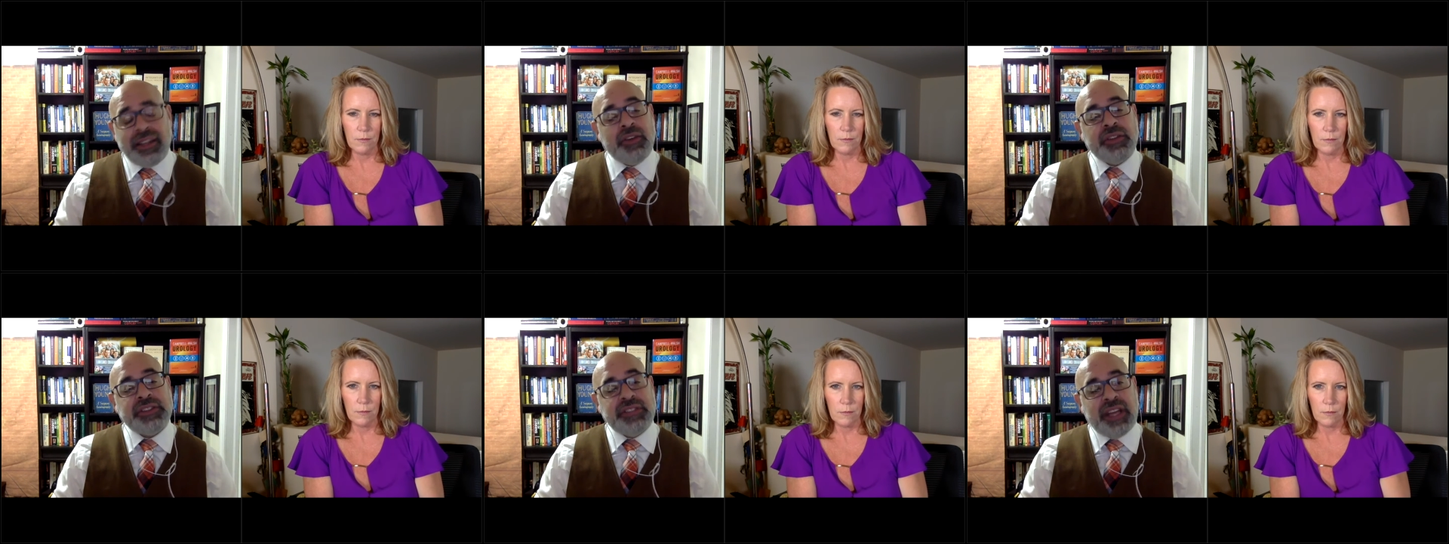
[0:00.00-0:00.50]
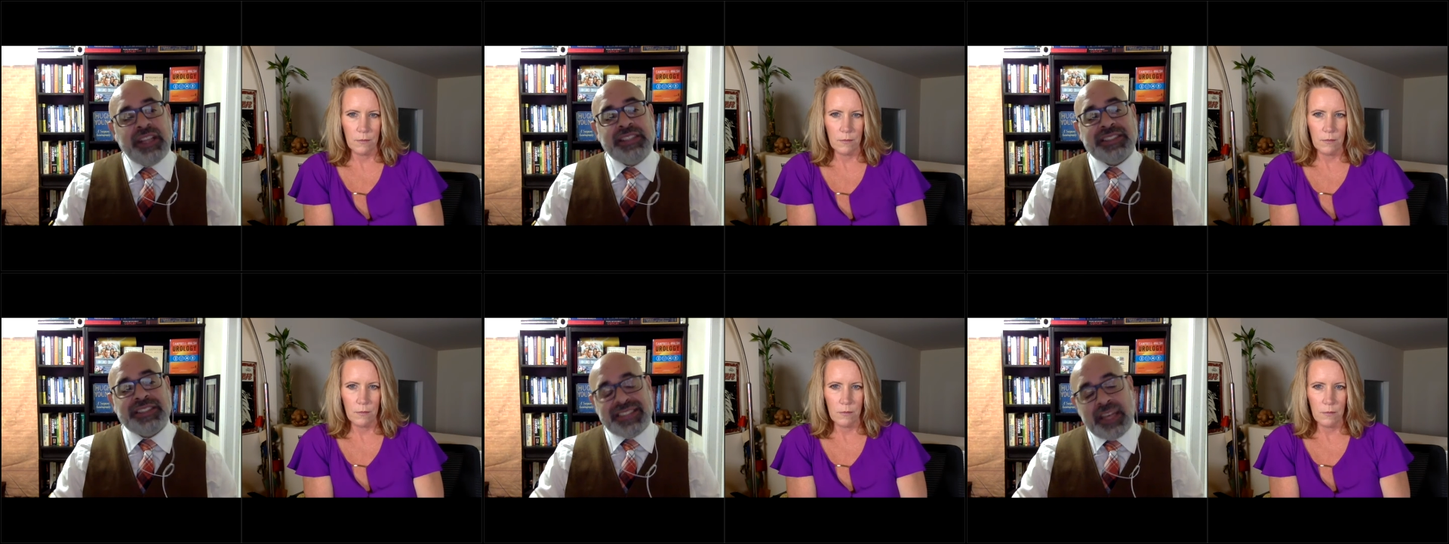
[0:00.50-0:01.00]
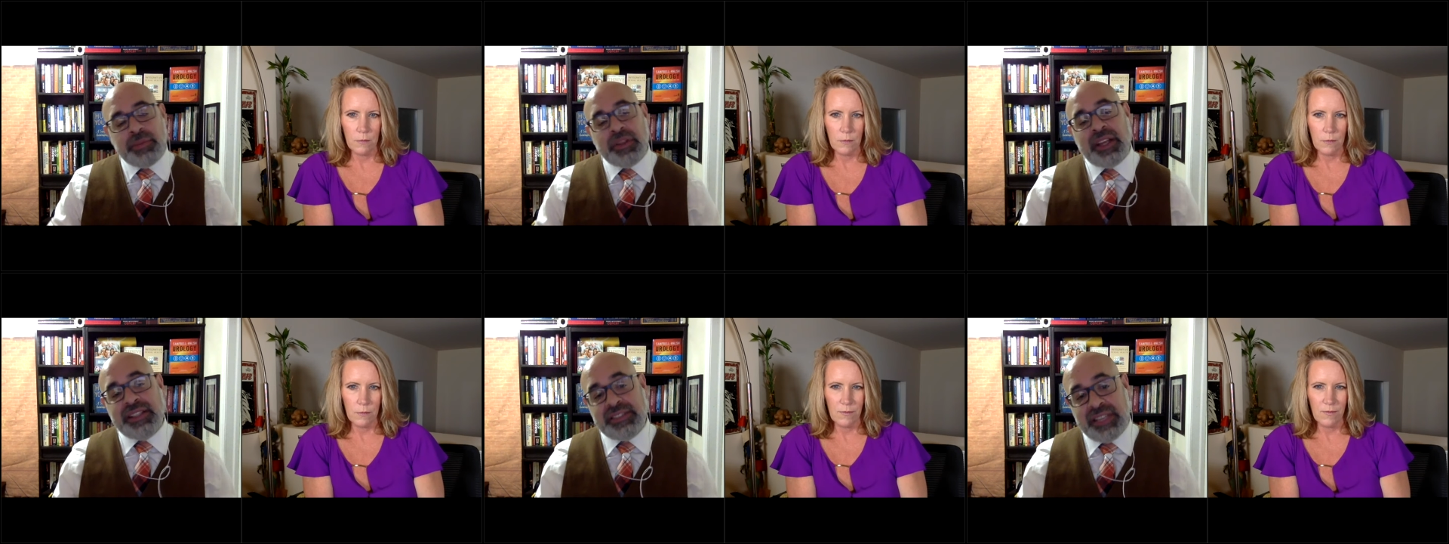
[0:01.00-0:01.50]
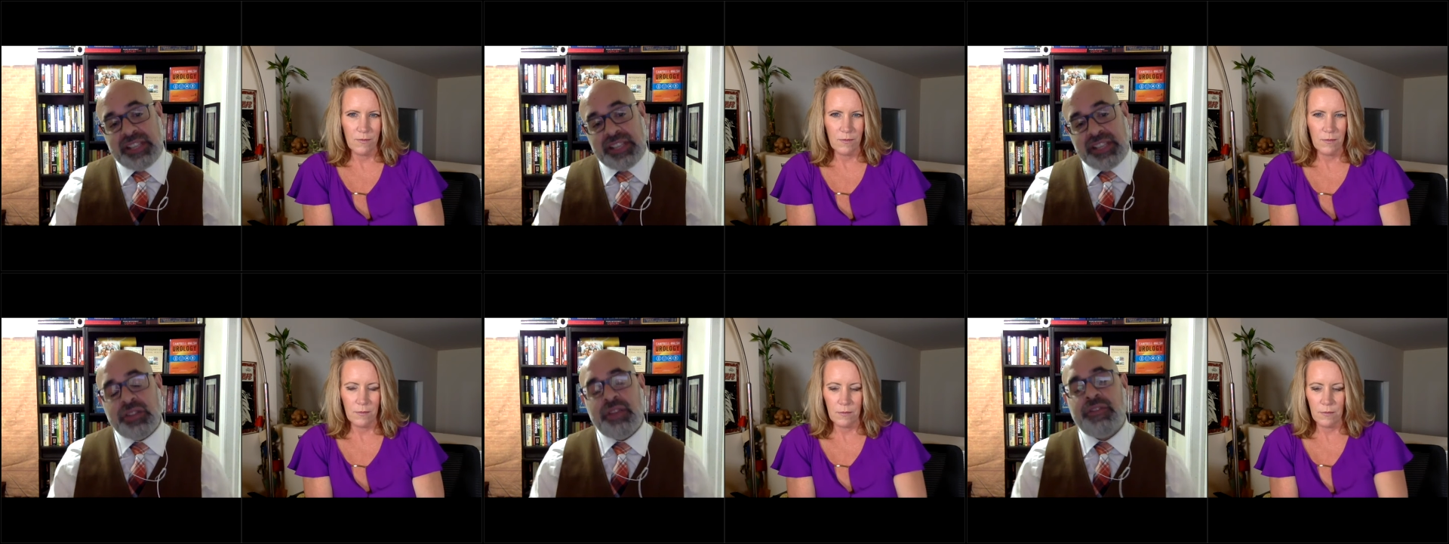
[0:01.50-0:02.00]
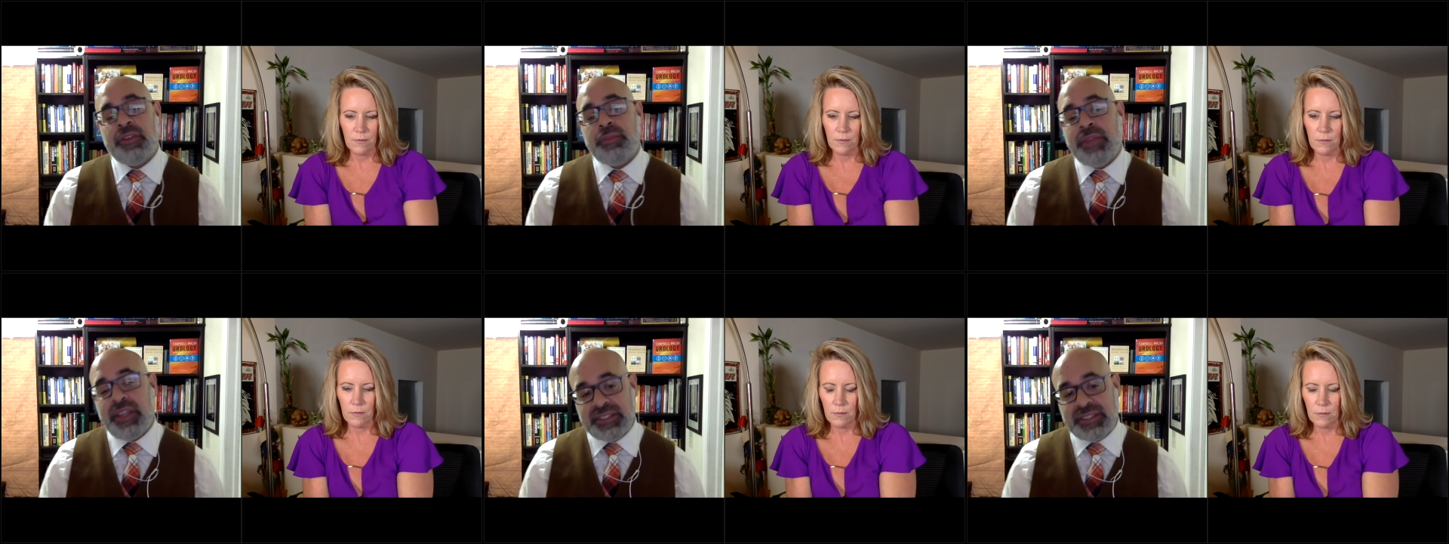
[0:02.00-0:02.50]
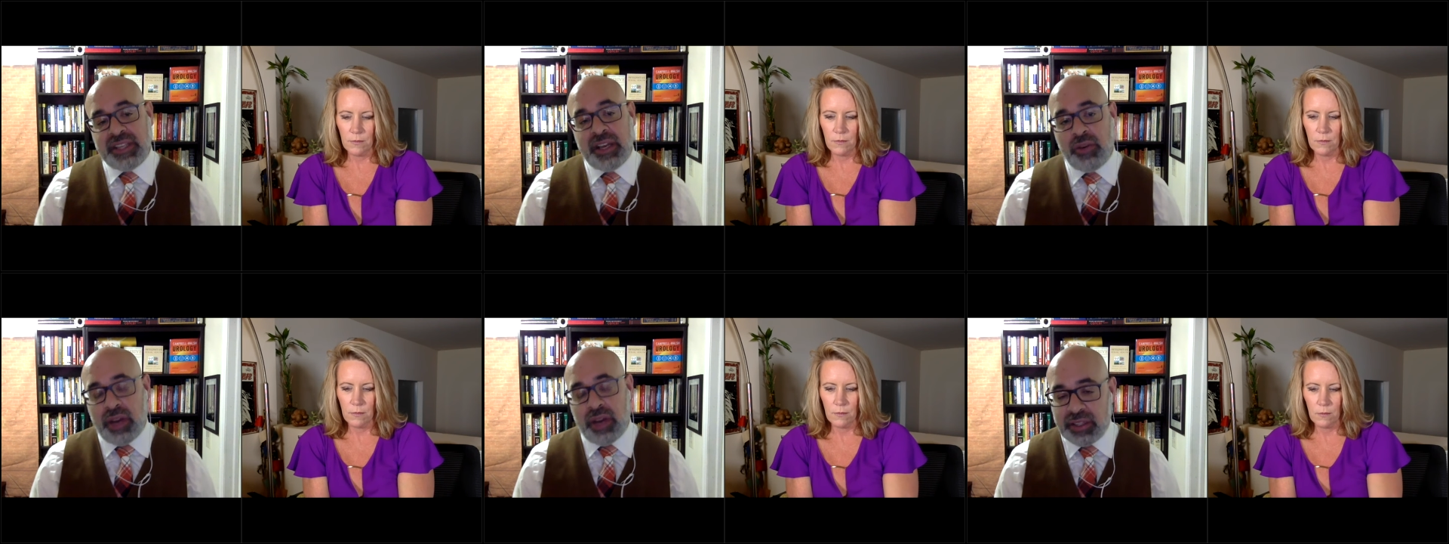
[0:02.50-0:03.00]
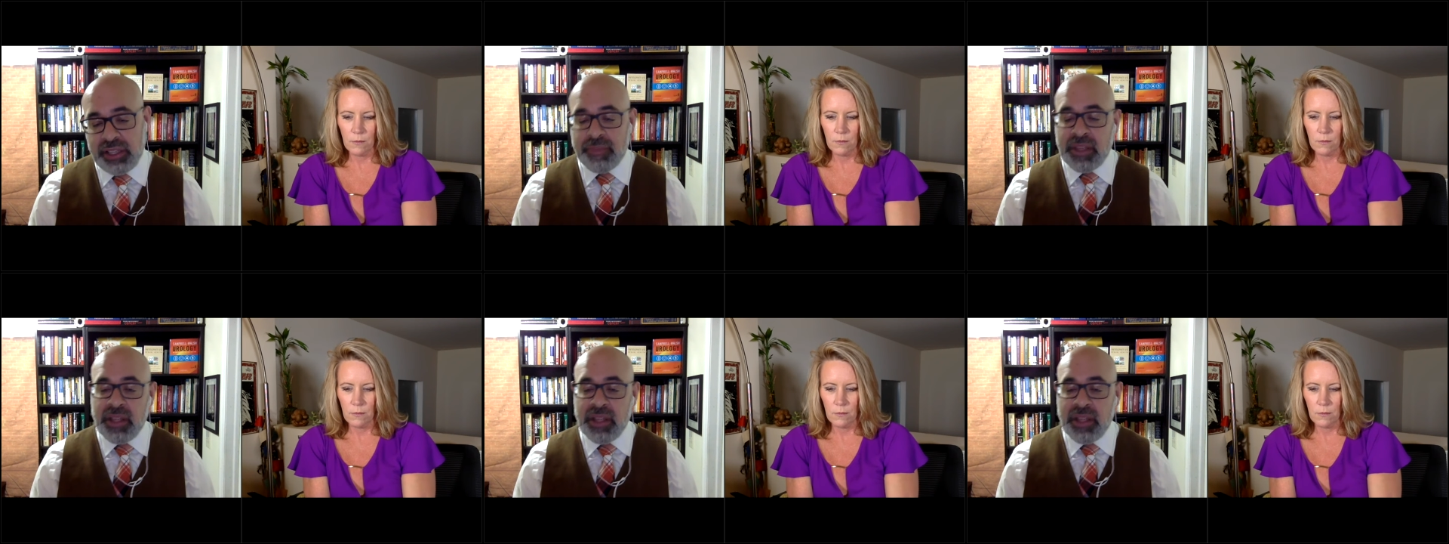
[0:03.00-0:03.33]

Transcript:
Speaker 1: there is nice stabilization of their P S A, ironically.